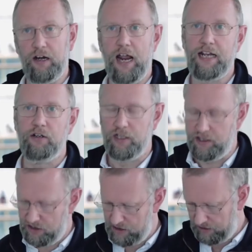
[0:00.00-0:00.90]

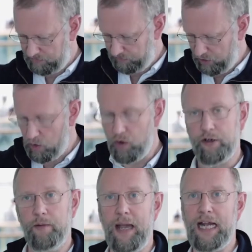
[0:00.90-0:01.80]
aggregates that go on
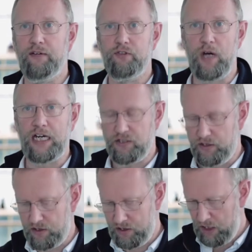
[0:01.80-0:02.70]
the back of
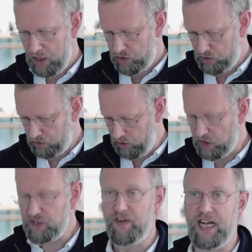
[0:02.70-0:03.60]
tractors to
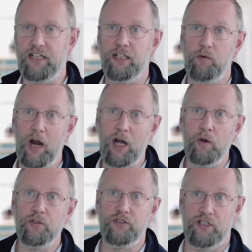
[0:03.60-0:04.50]
cultivate the
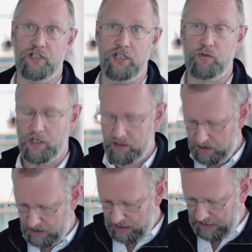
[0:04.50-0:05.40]
ground, et cetera.
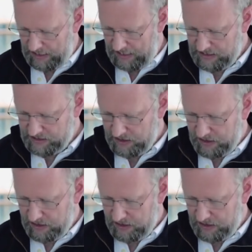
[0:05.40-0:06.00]
And